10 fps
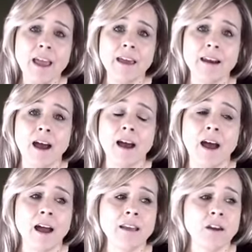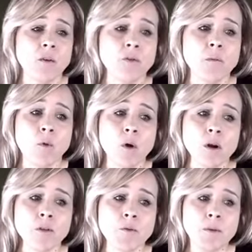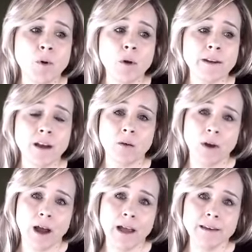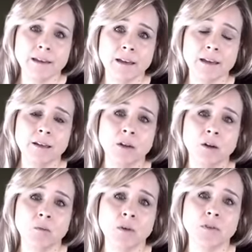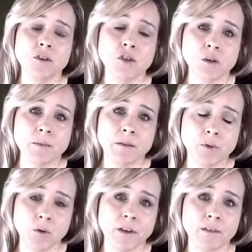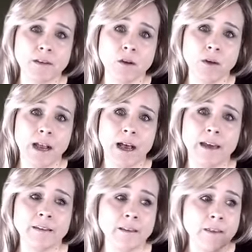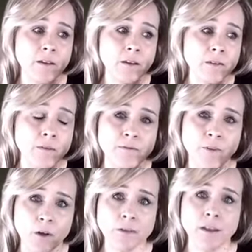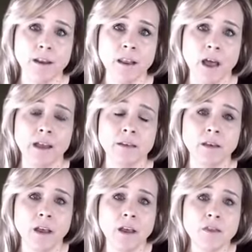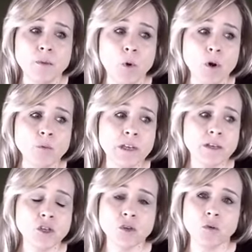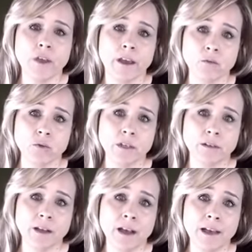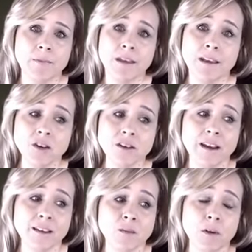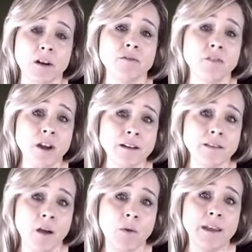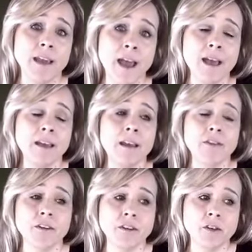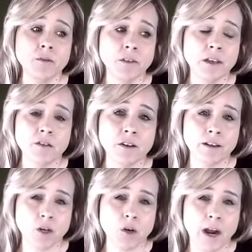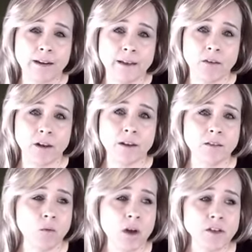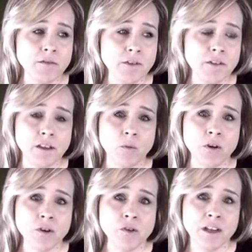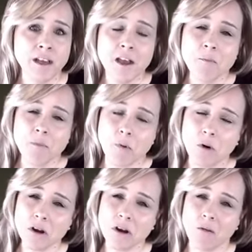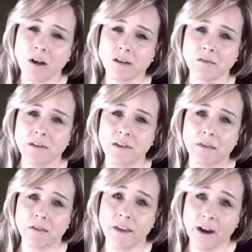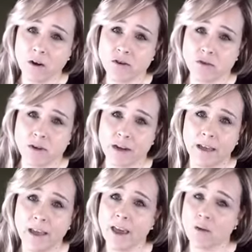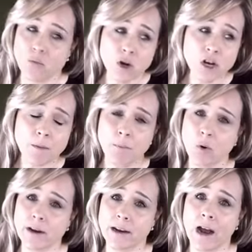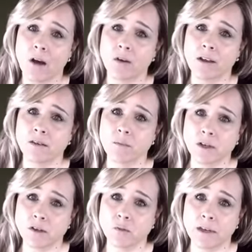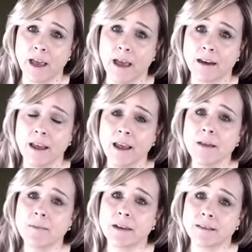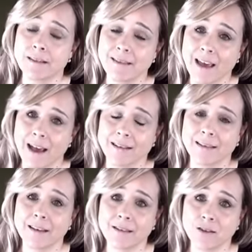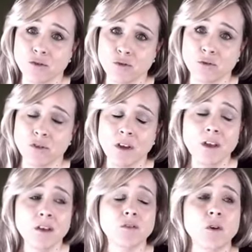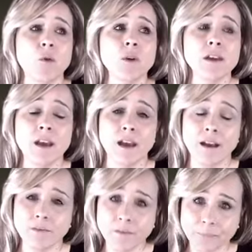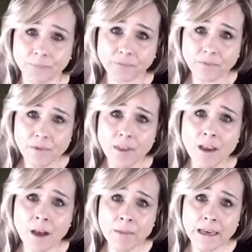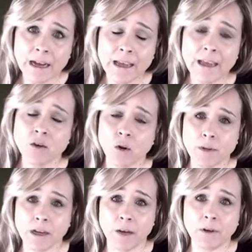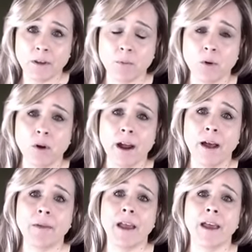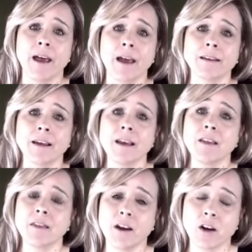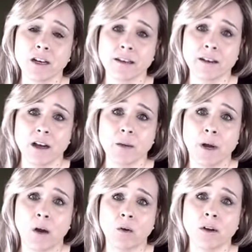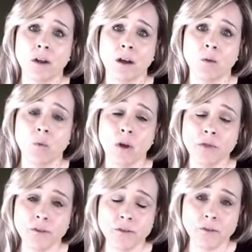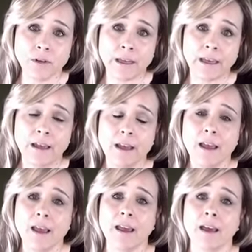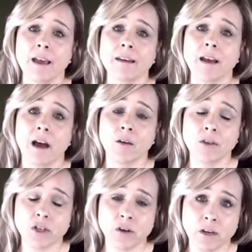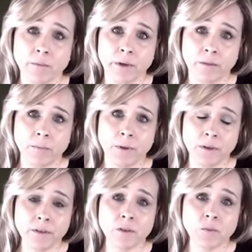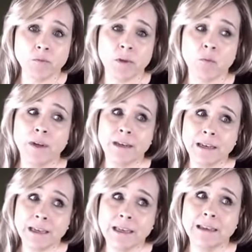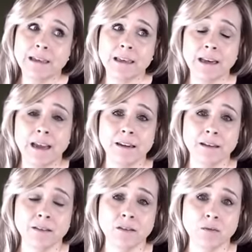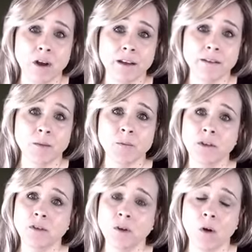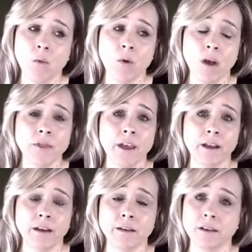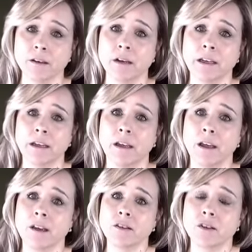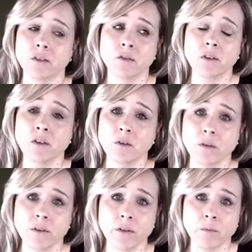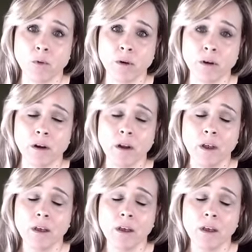And, I, you know, the more that we point out what I did, you know, with the German protesting going on and then the, the false headlines, the more we can show that in real time. The internet has been our friend in that way. Yeah, they're going to use the internet to crack down on us and watch everything that we're doing but we're going to watch everything they're doing and we're going to point it out as much as we can because that's the truth. So we have Amina and Norman coming to the program and they're going to talk about uh, what they're doing and how they're trying to build this movement. We need the Canadians to rise up. We don't want that kind of tyranny just to the north of our border.